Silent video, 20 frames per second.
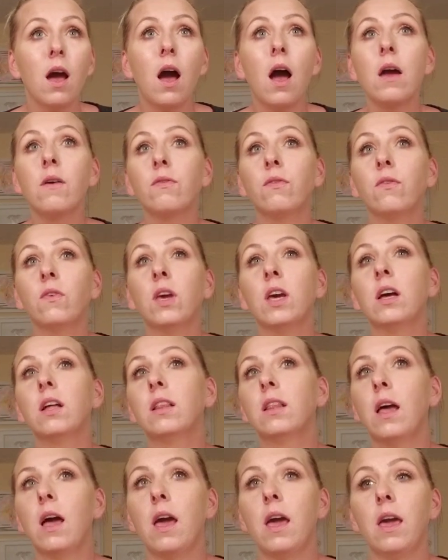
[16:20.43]
I feel
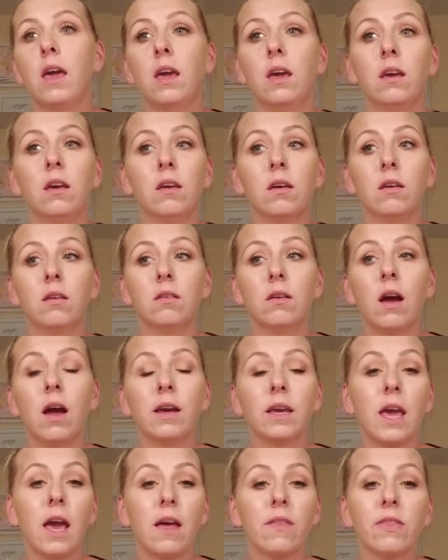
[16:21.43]
like,
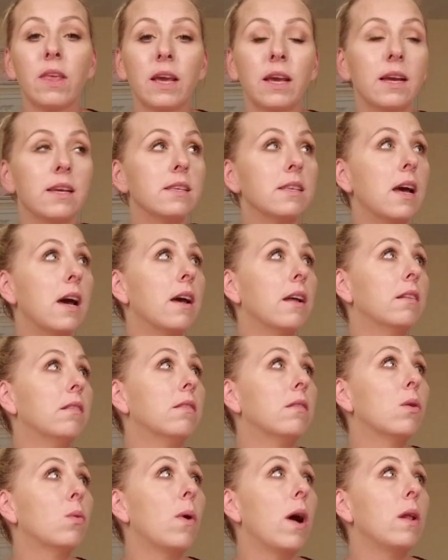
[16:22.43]
again, like I said,
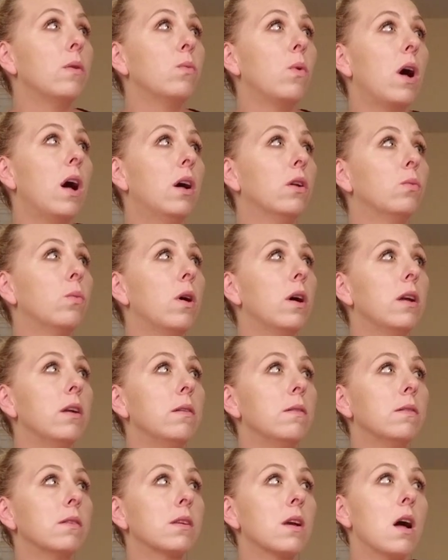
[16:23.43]
the Wet n Wild
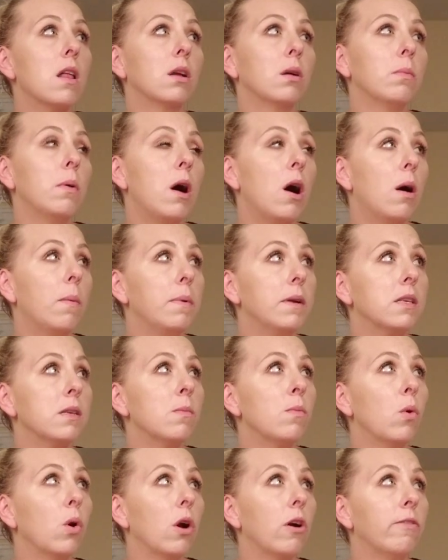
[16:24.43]
ones, ColourPop is a
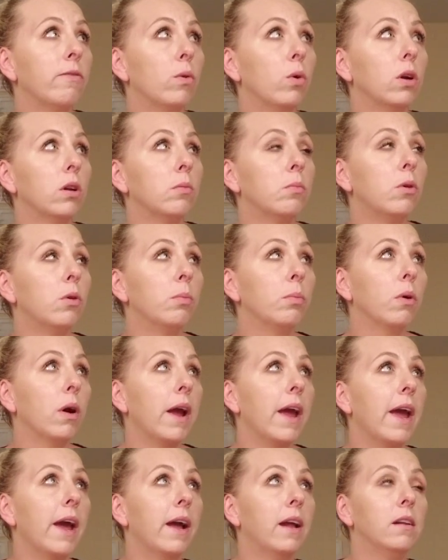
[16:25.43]
more affordable
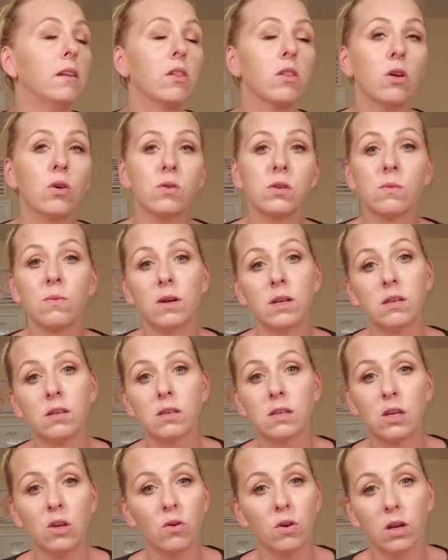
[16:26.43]
brand. Those
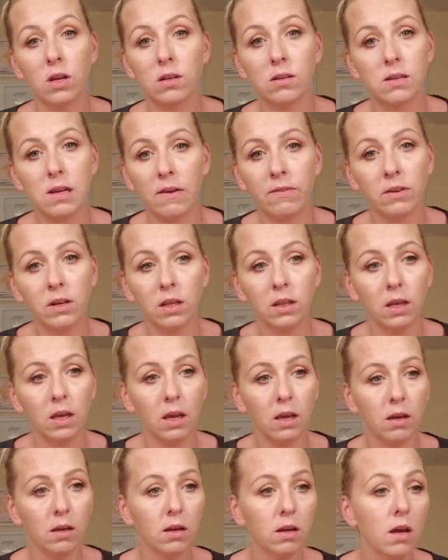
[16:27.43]
ones you could
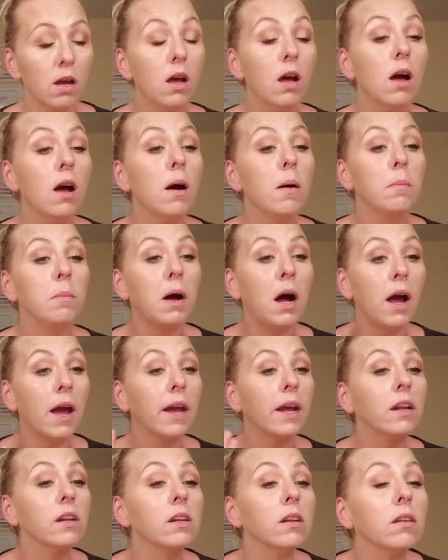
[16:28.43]
definitely buy
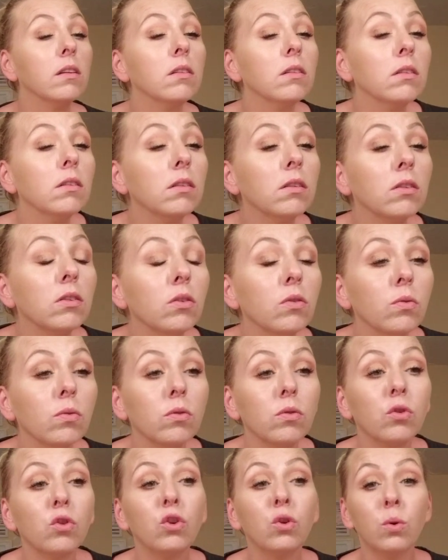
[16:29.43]
and
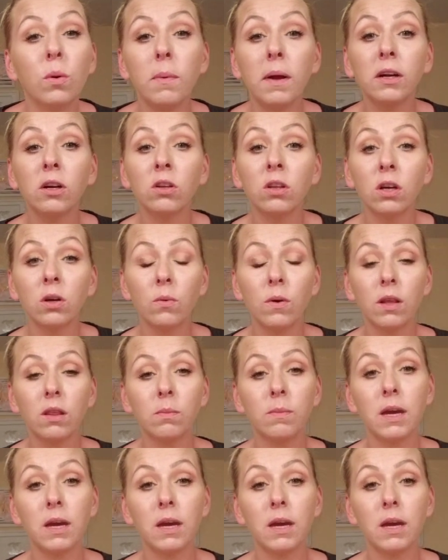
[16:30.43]
do a better look with.